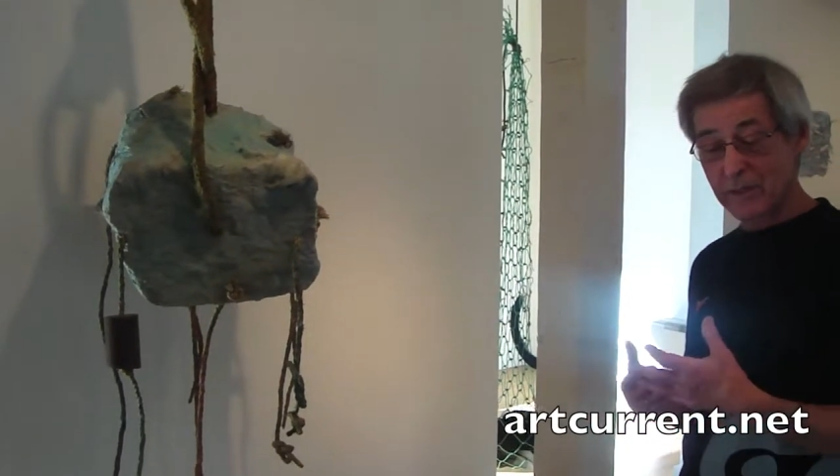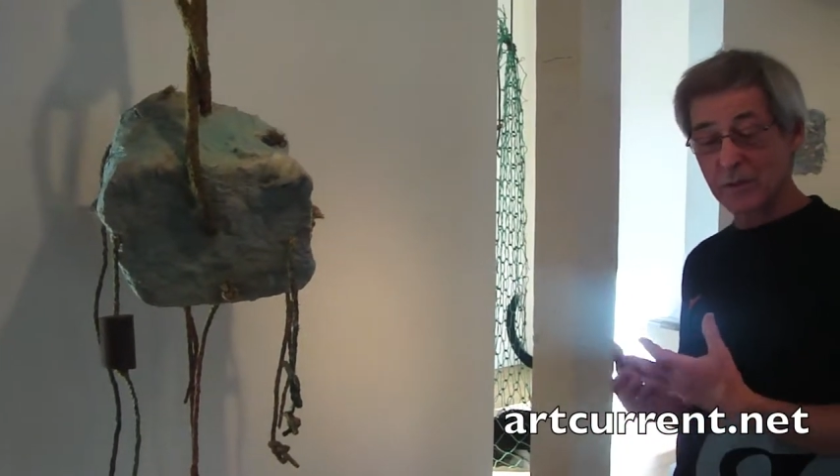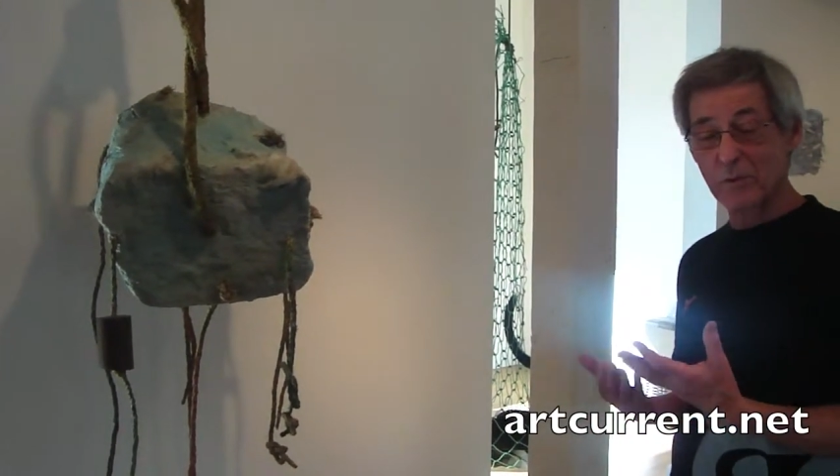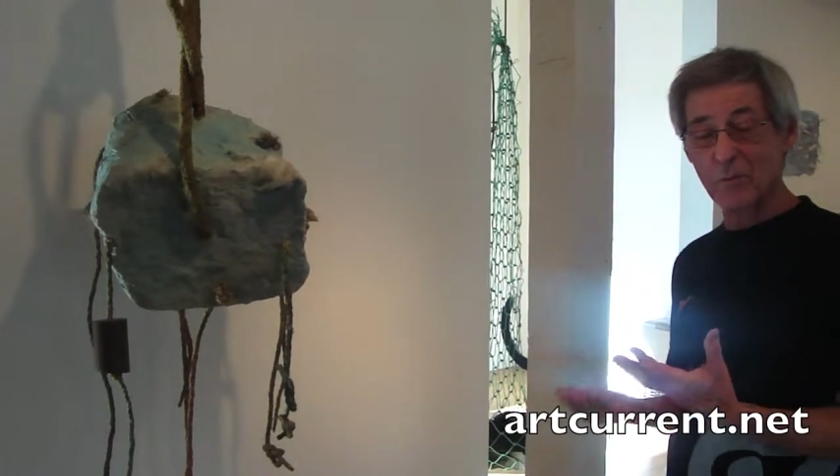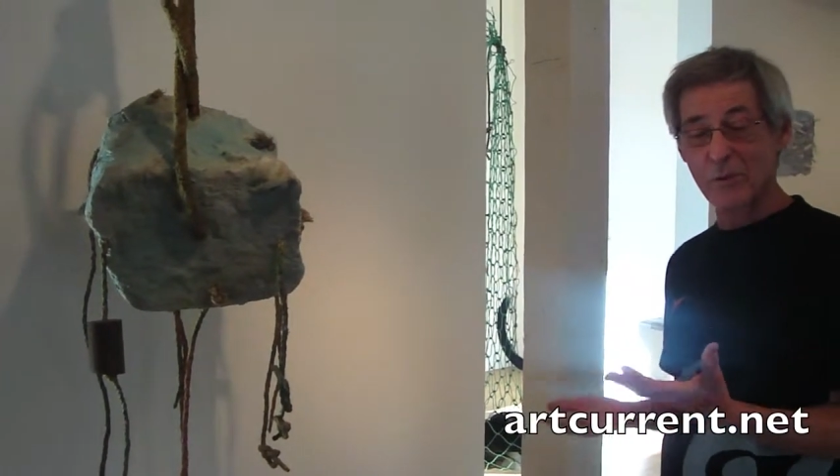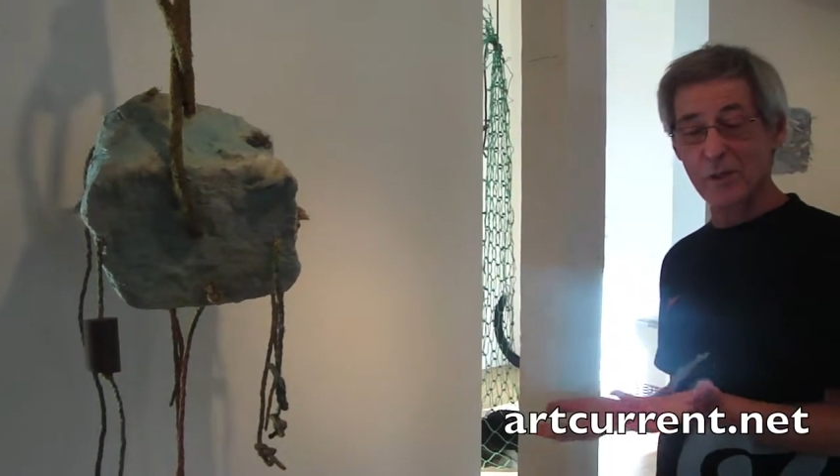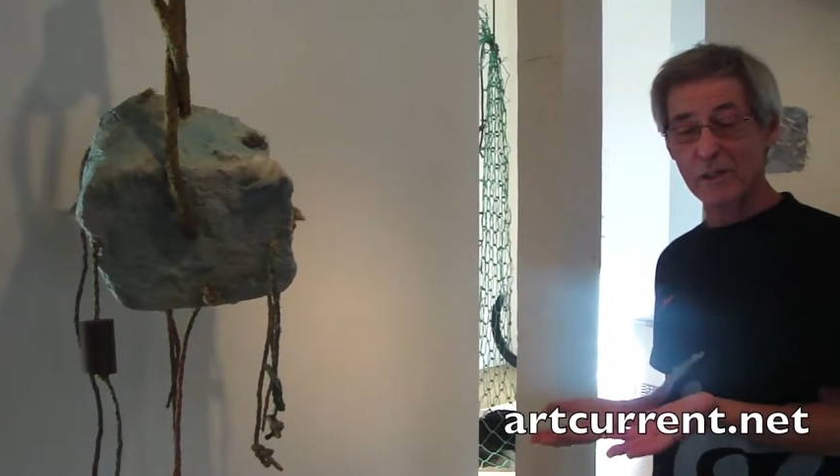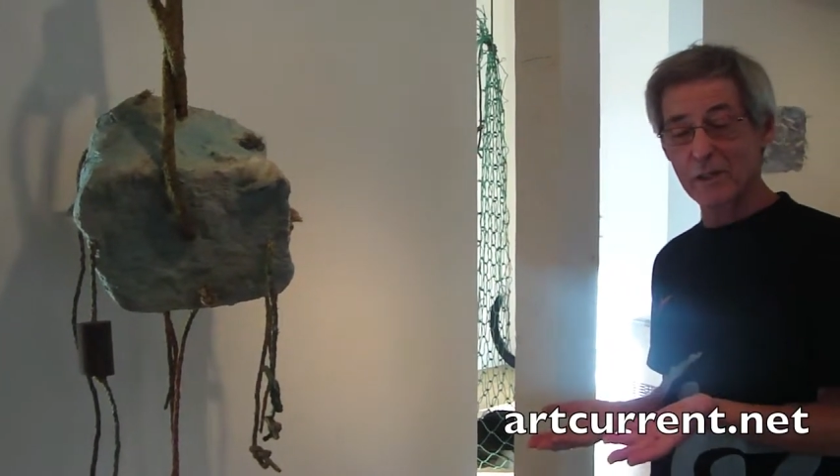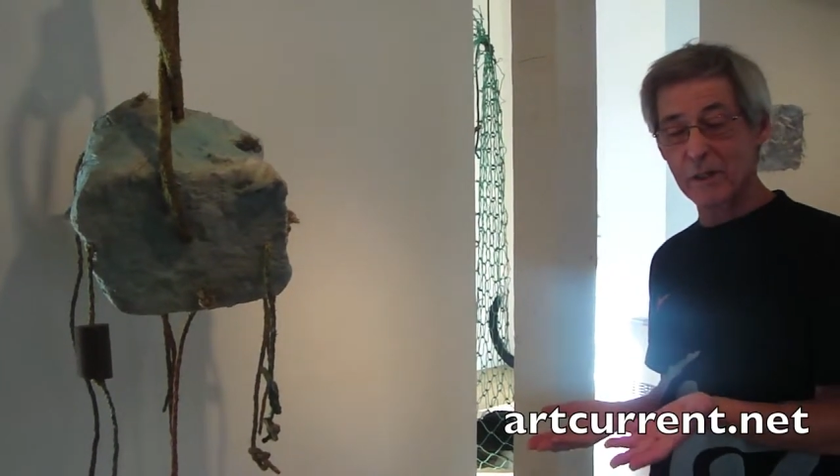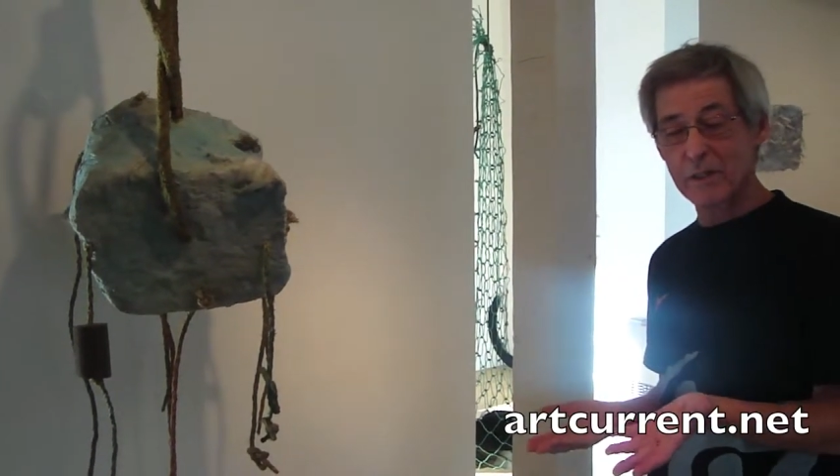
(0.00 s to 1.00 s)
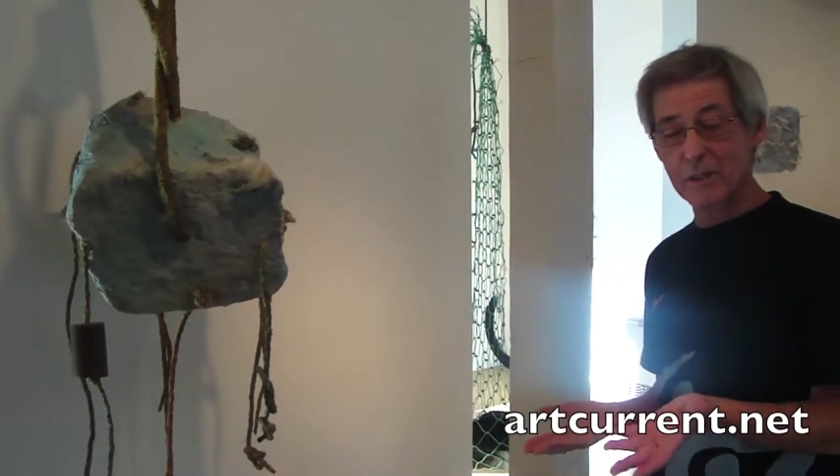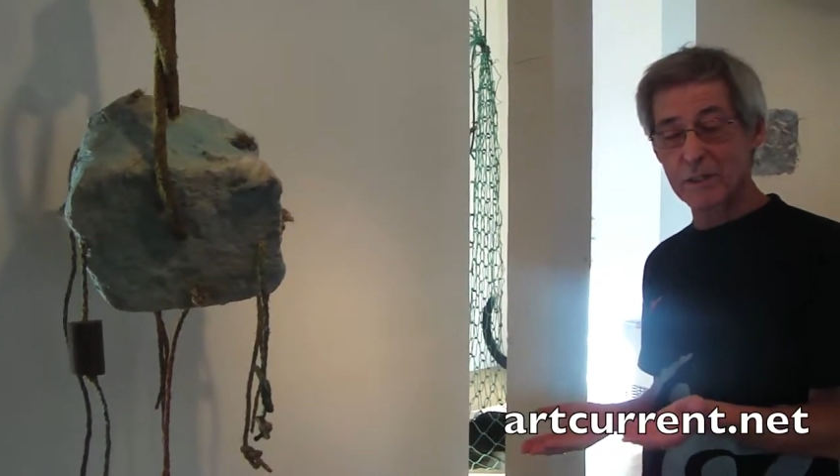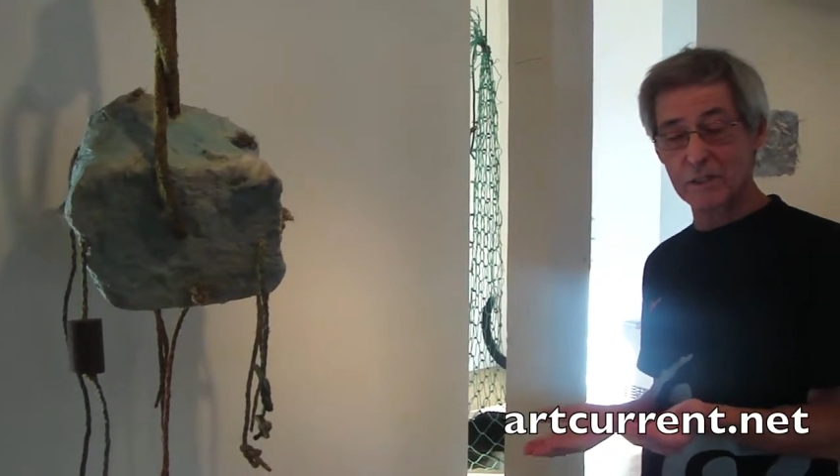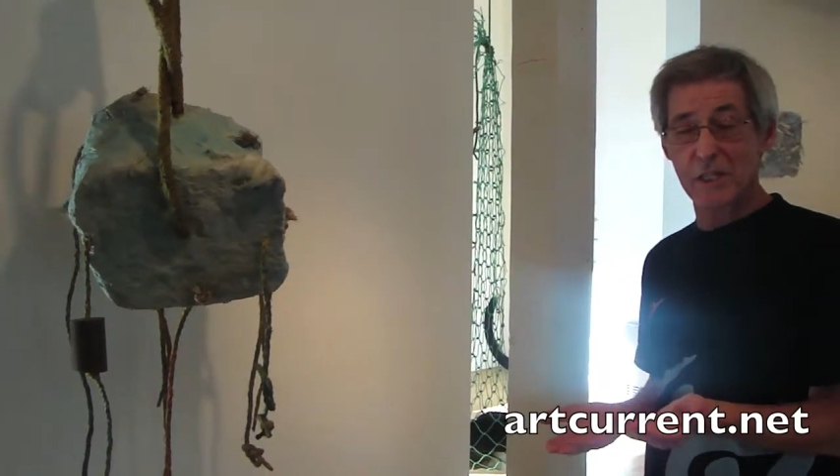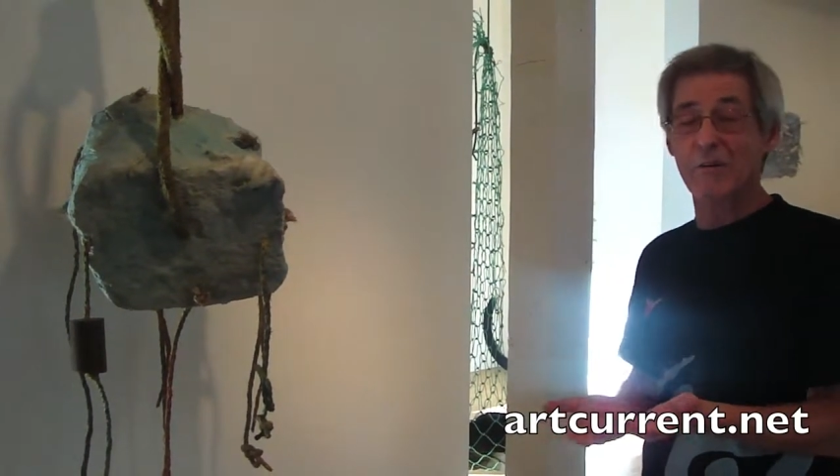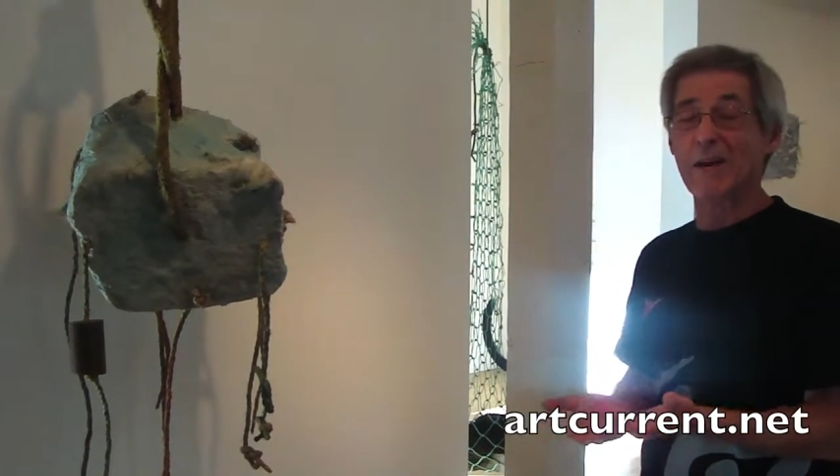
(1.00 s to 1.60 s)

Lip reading: related to the word the